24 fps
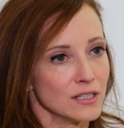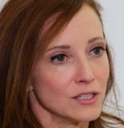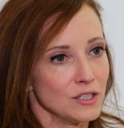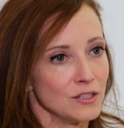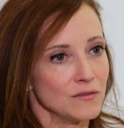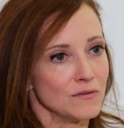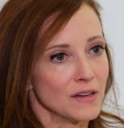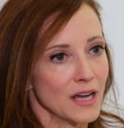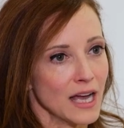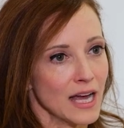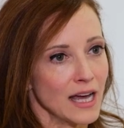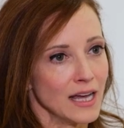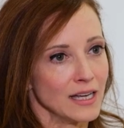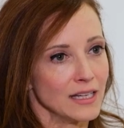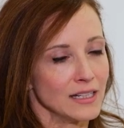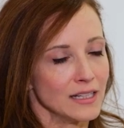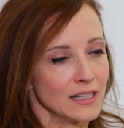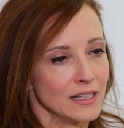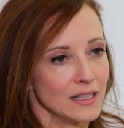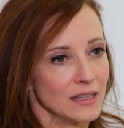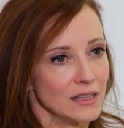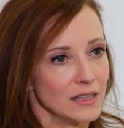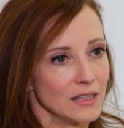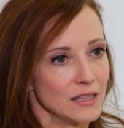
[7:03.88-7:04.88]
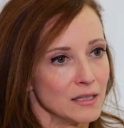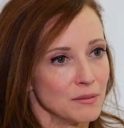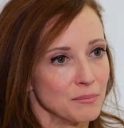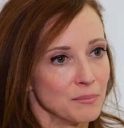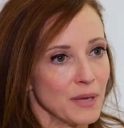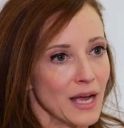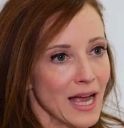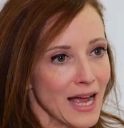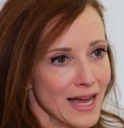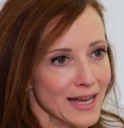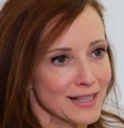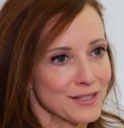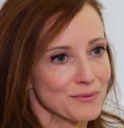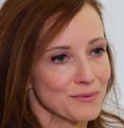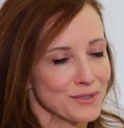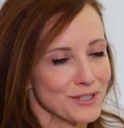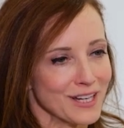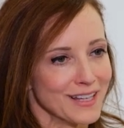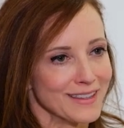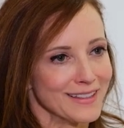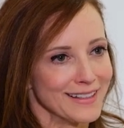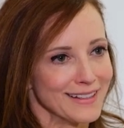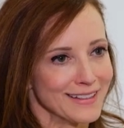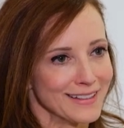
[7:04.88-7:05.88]
that you've had in the past, which
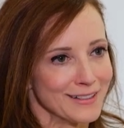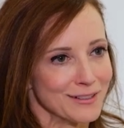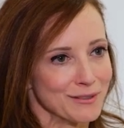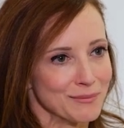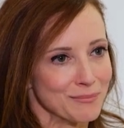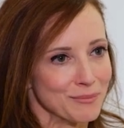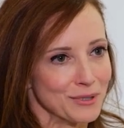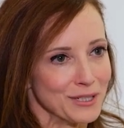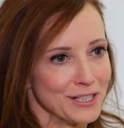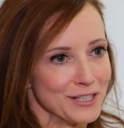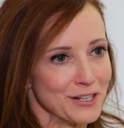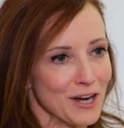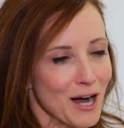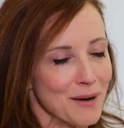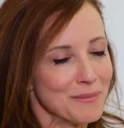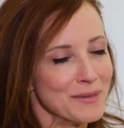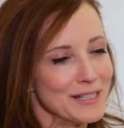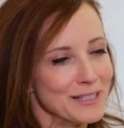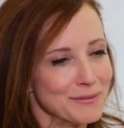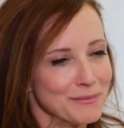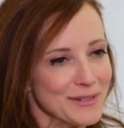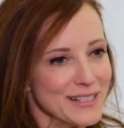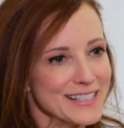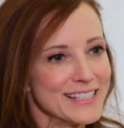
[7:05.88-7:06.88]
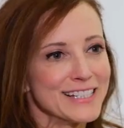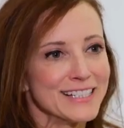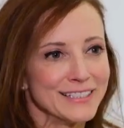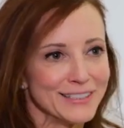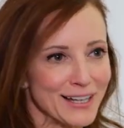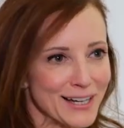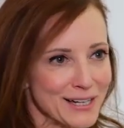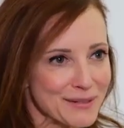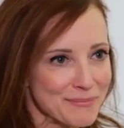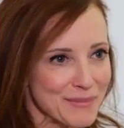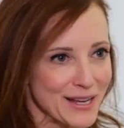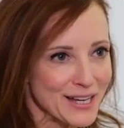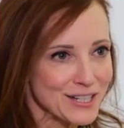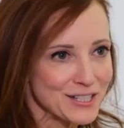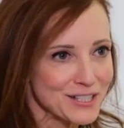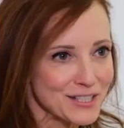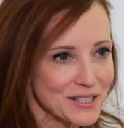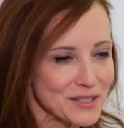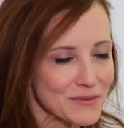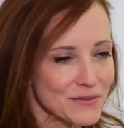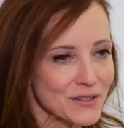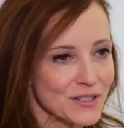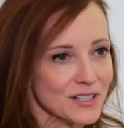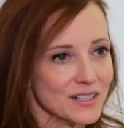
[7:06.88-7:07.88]
I think are pretty common, and we see a lot of
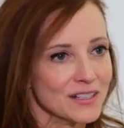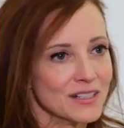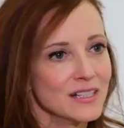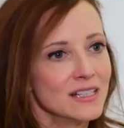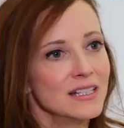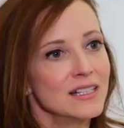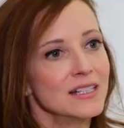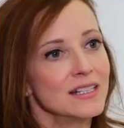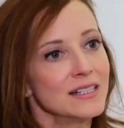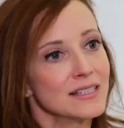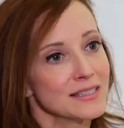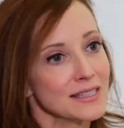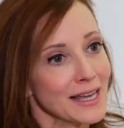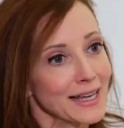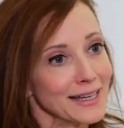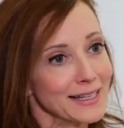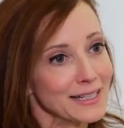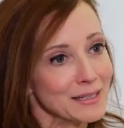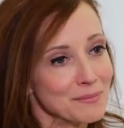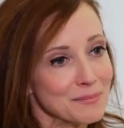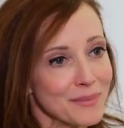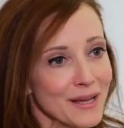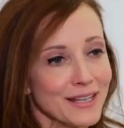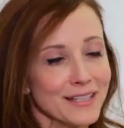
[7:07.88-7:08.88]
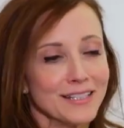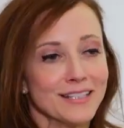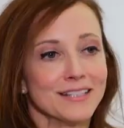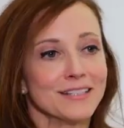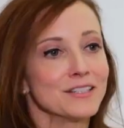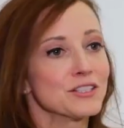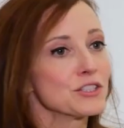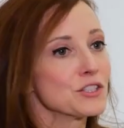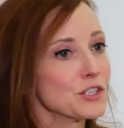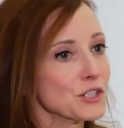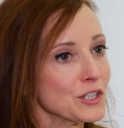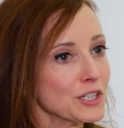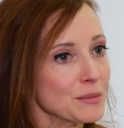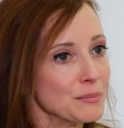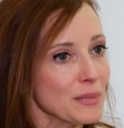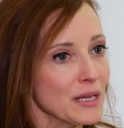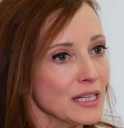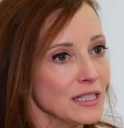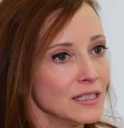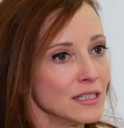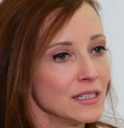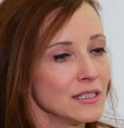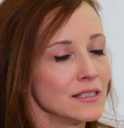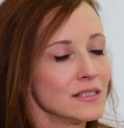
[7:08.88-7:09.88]
patients for second opinions, third
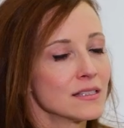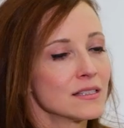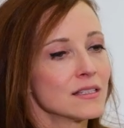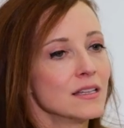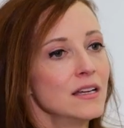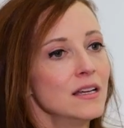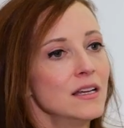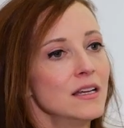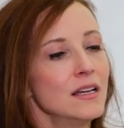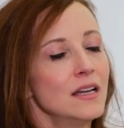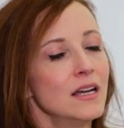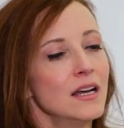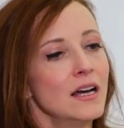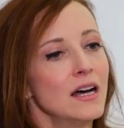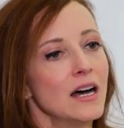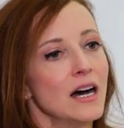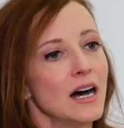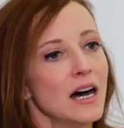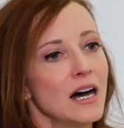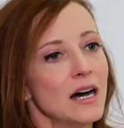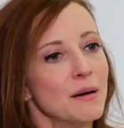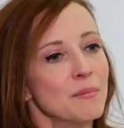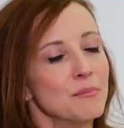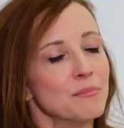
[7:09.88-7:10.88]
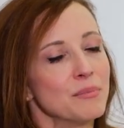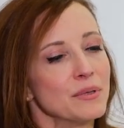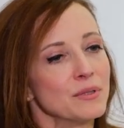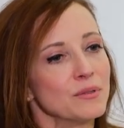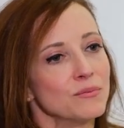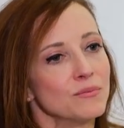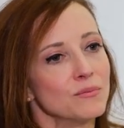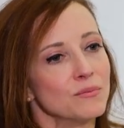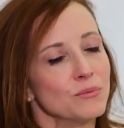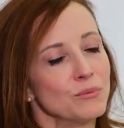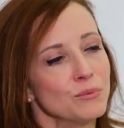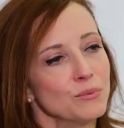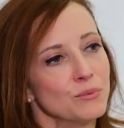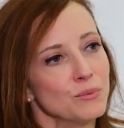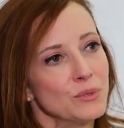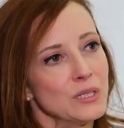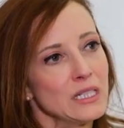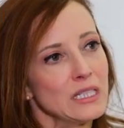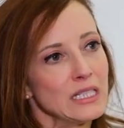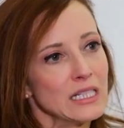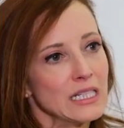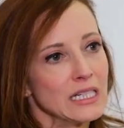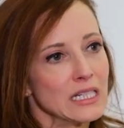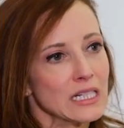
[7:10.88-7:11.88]
opinions, but
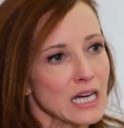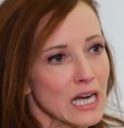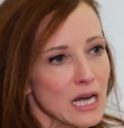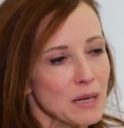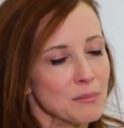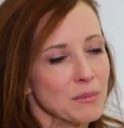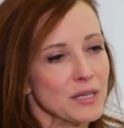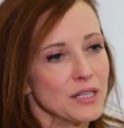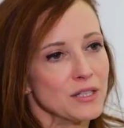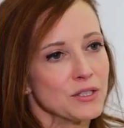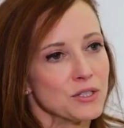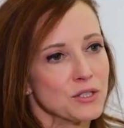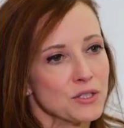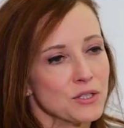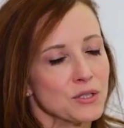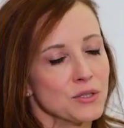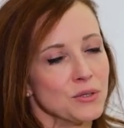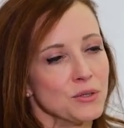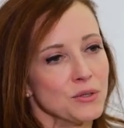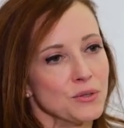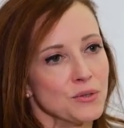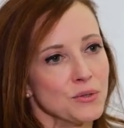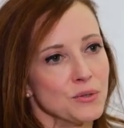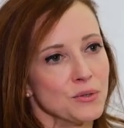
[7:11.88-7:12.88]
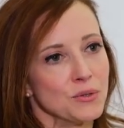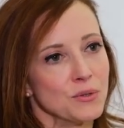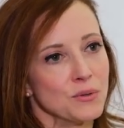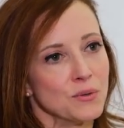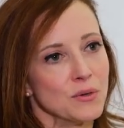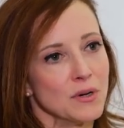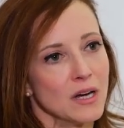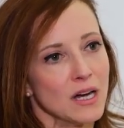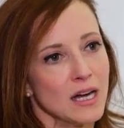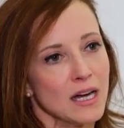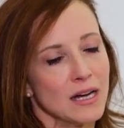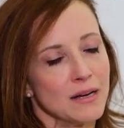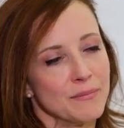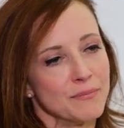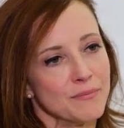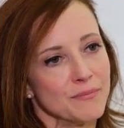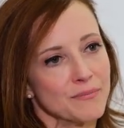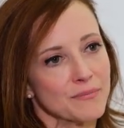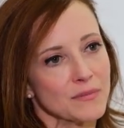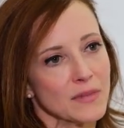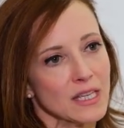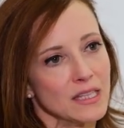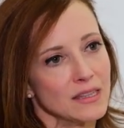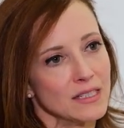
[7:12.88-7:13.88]
really coming to
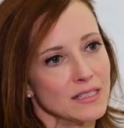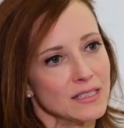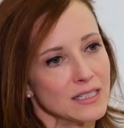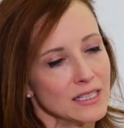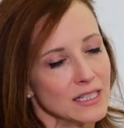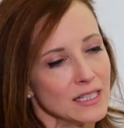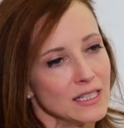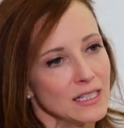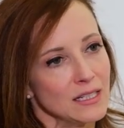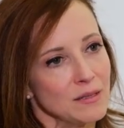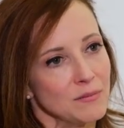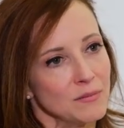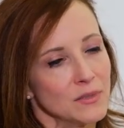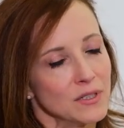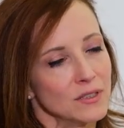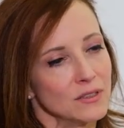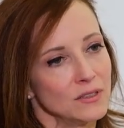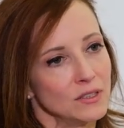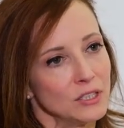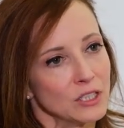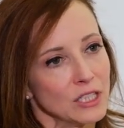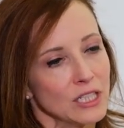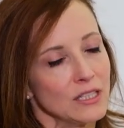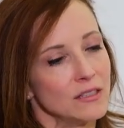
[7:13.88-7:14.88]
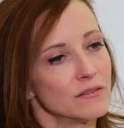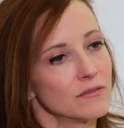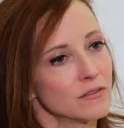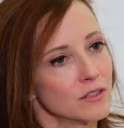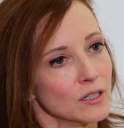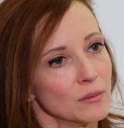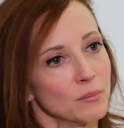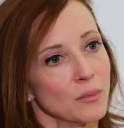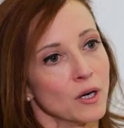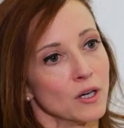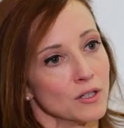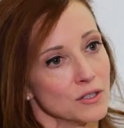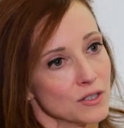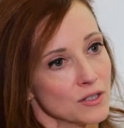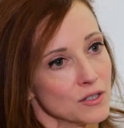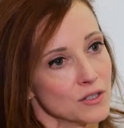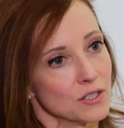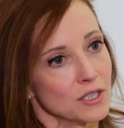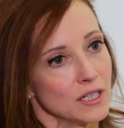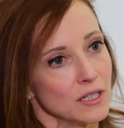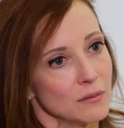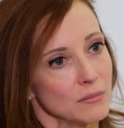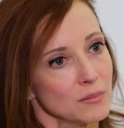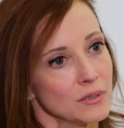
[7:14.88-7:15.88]
the team looking for a
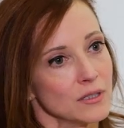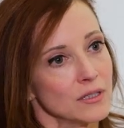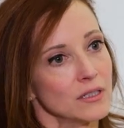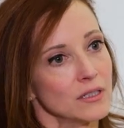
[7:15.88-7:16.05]
partnership,